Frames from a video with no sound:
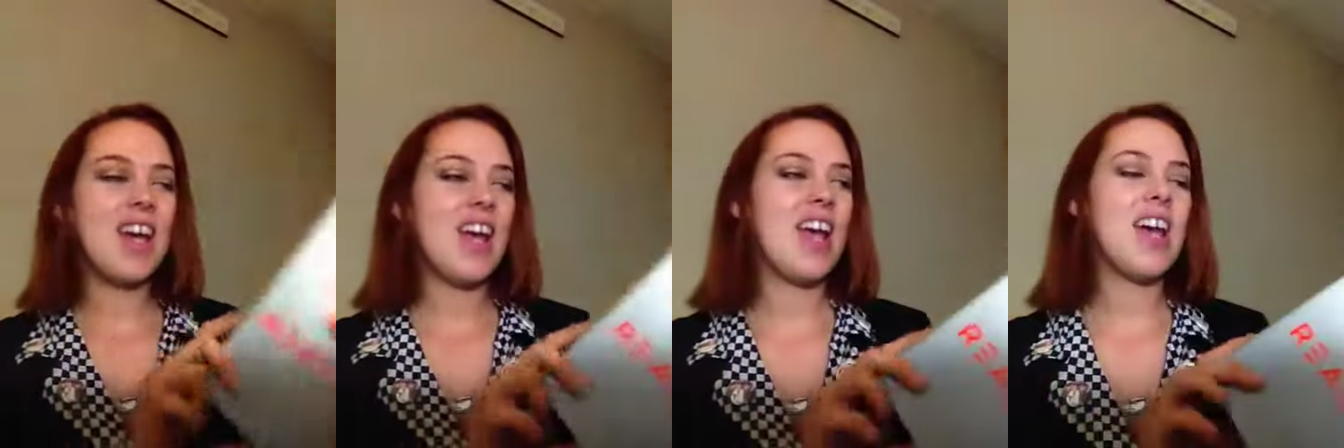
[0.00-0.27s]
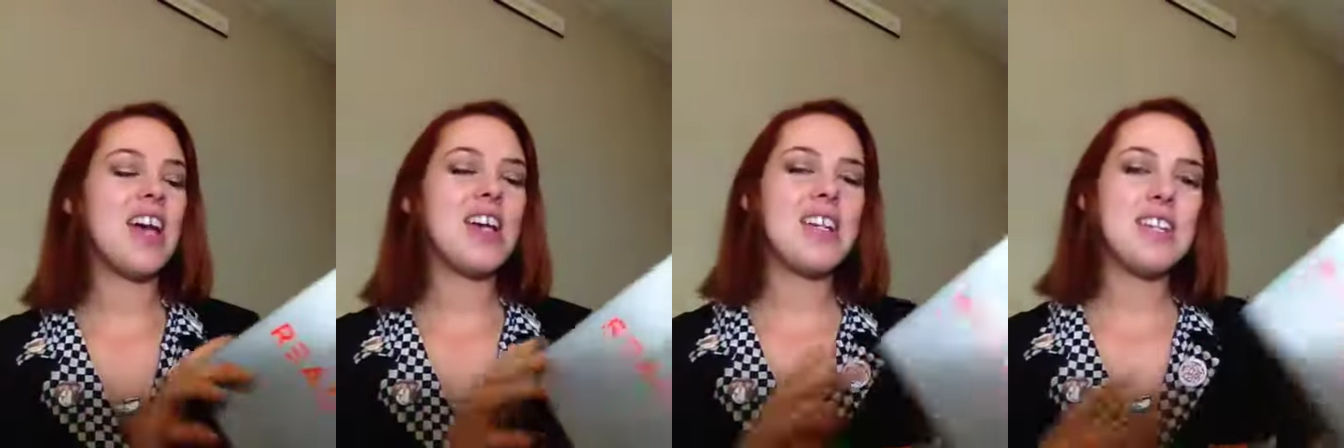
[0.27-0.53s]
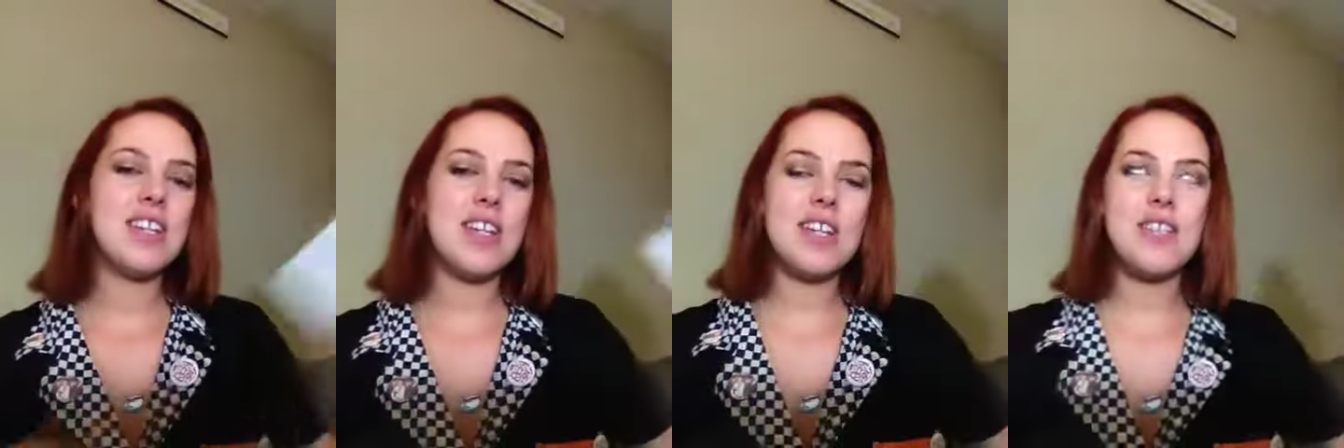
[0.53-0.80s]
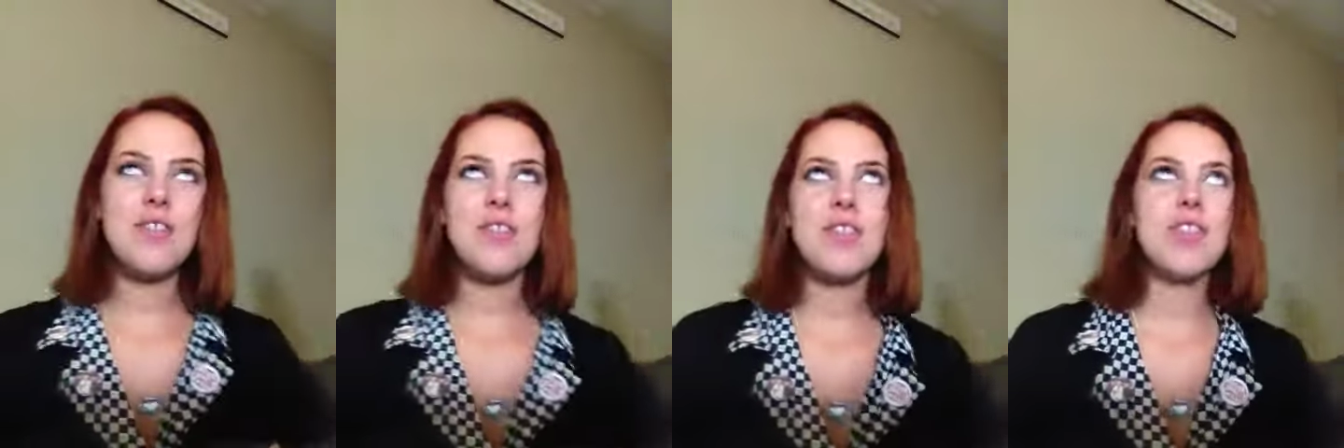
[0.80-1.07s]
And
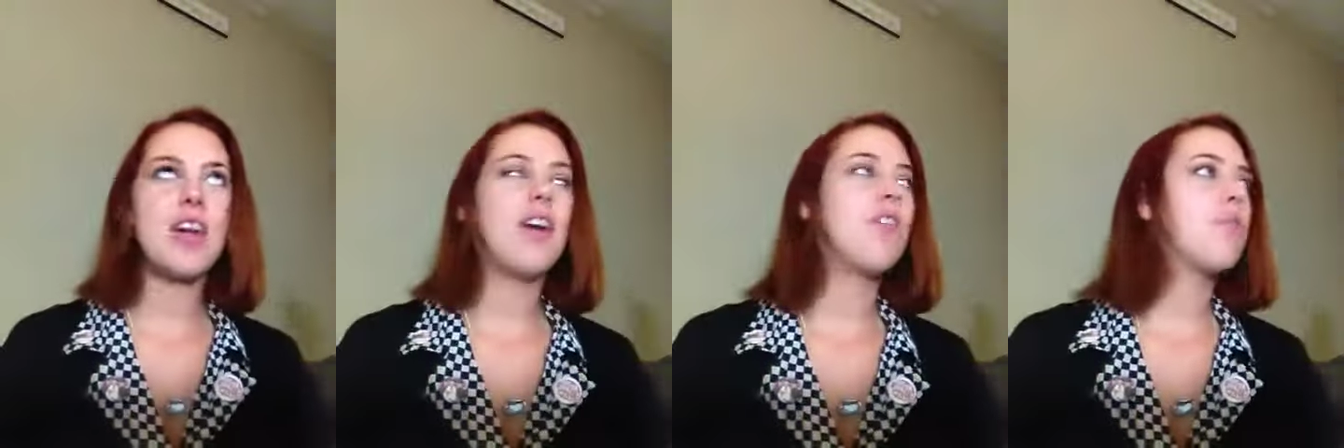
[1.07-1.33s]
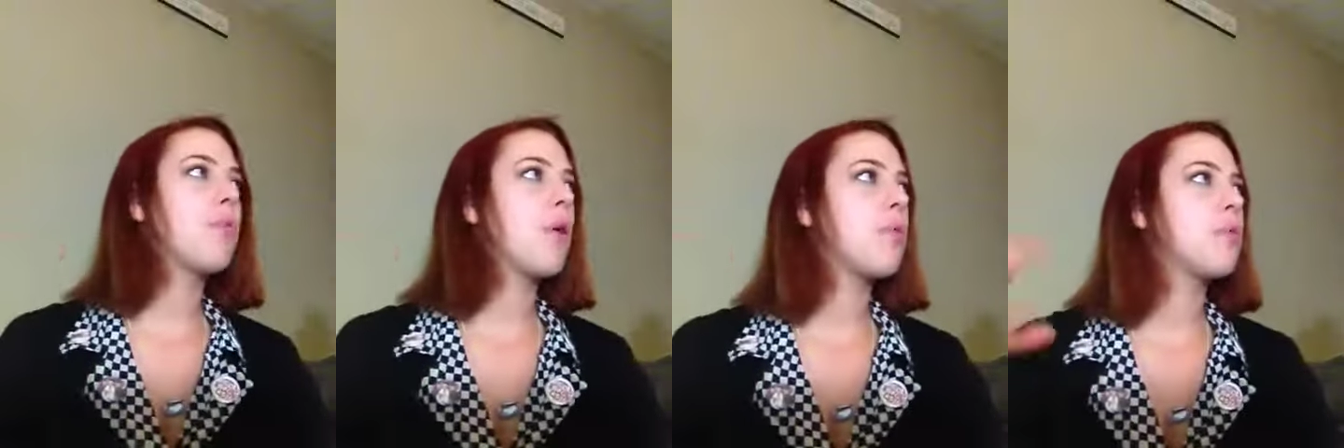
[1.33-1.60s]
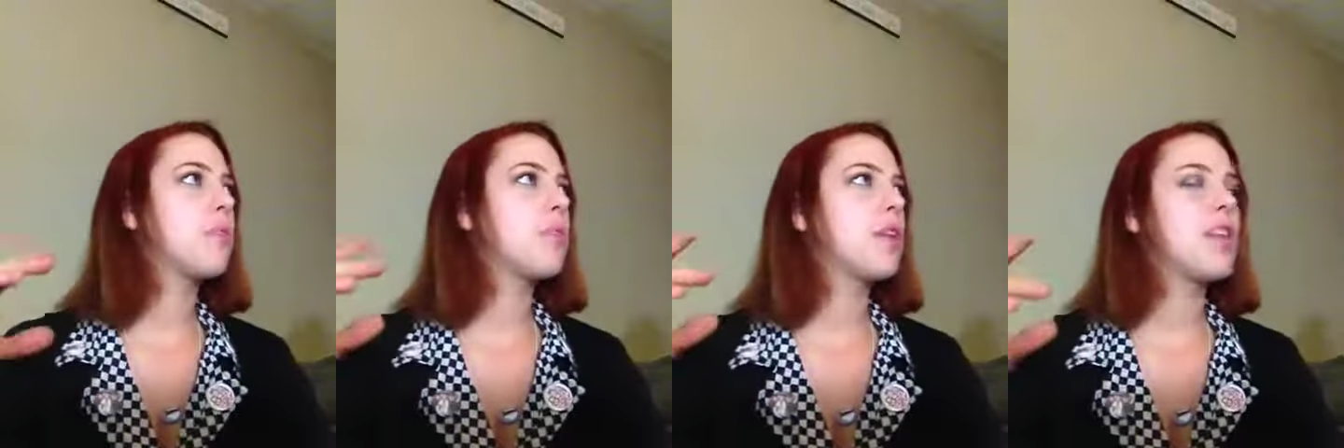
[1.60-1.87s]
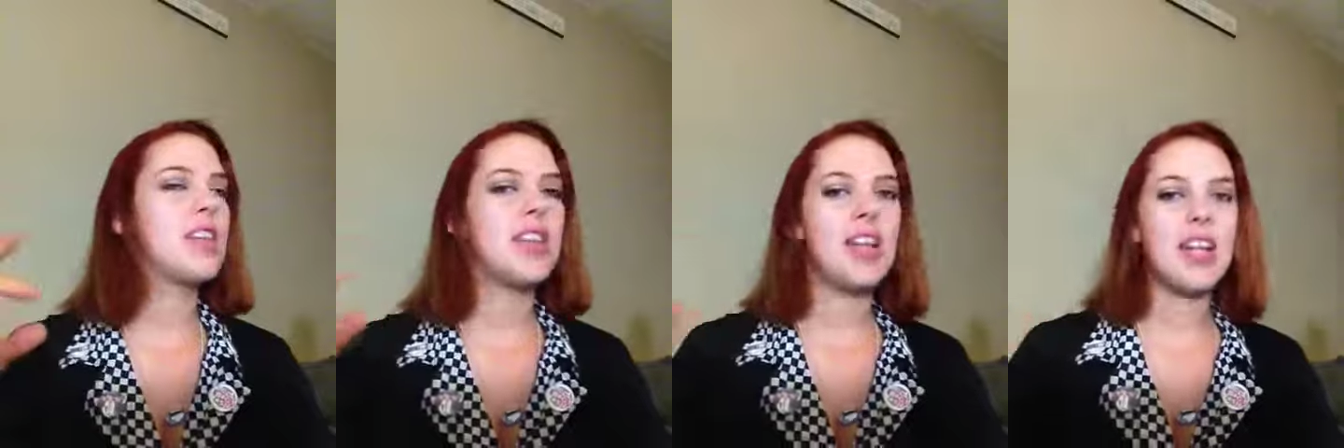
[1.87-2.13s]
as you can tell
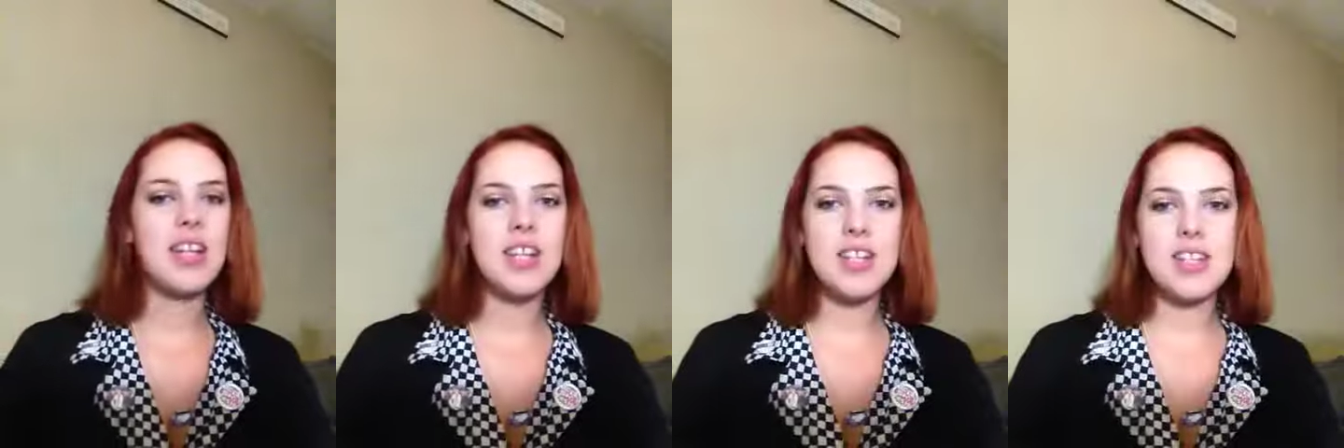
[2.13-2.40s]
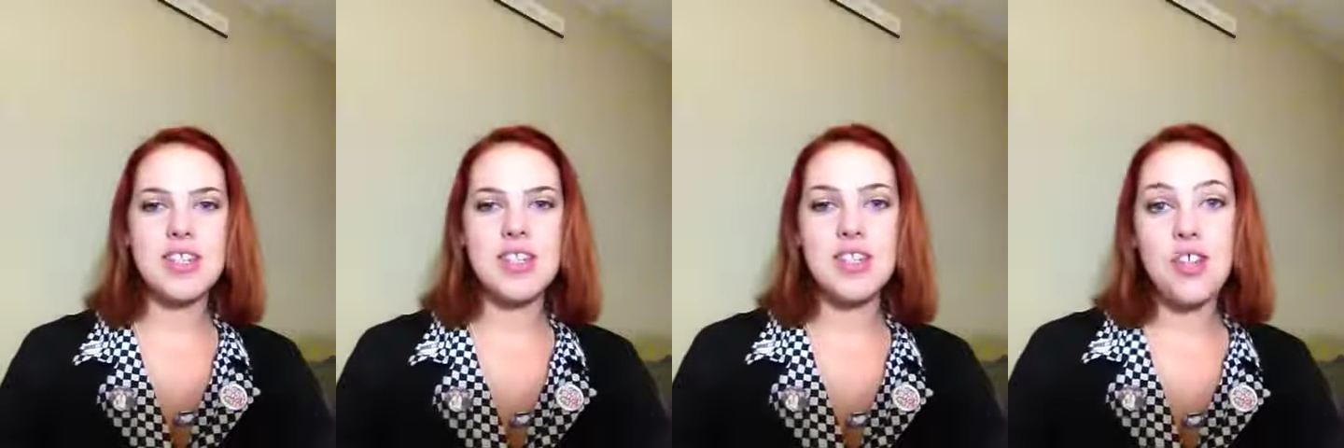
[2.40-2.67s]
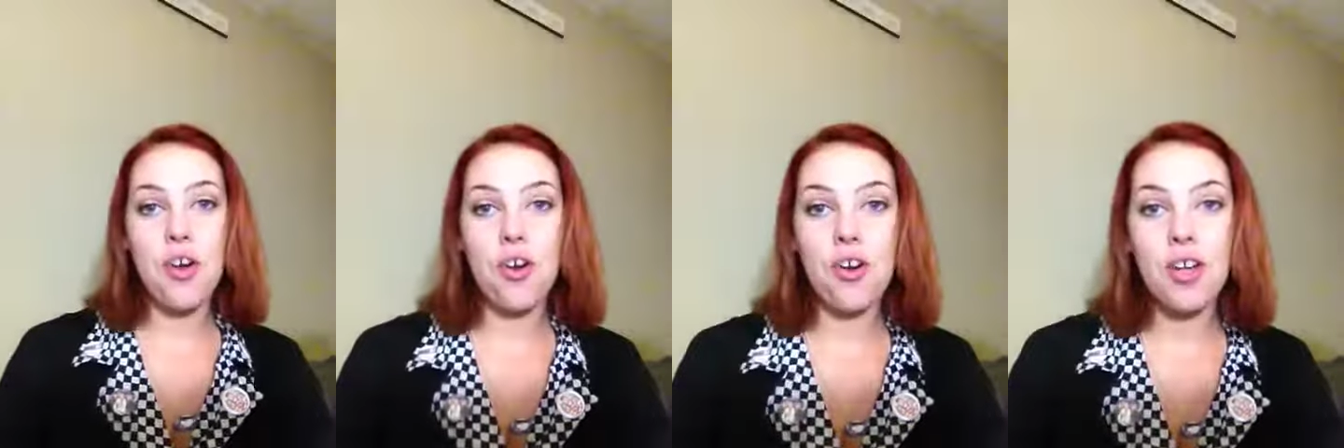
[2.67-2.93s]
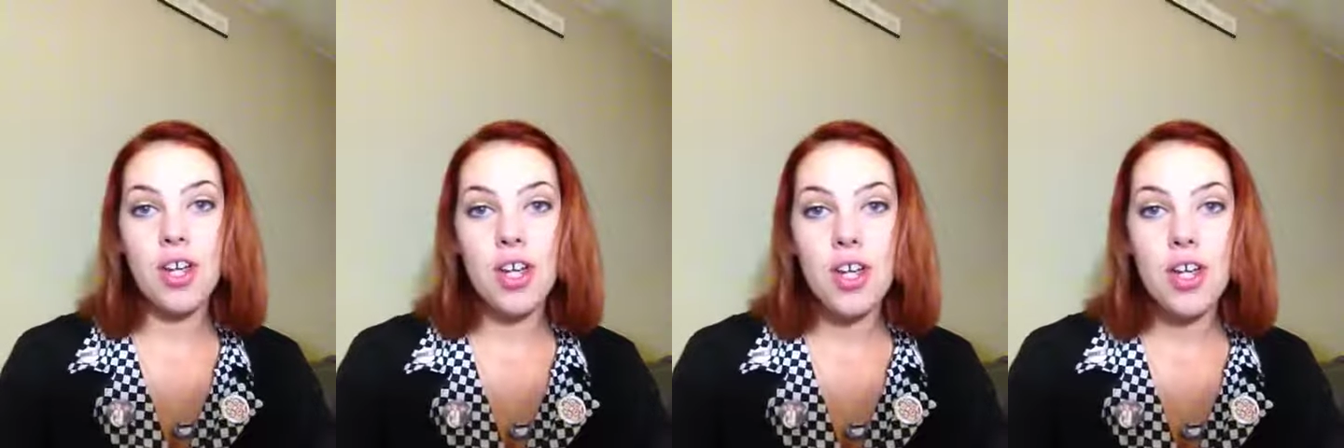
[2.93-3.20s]
probably that it's dark,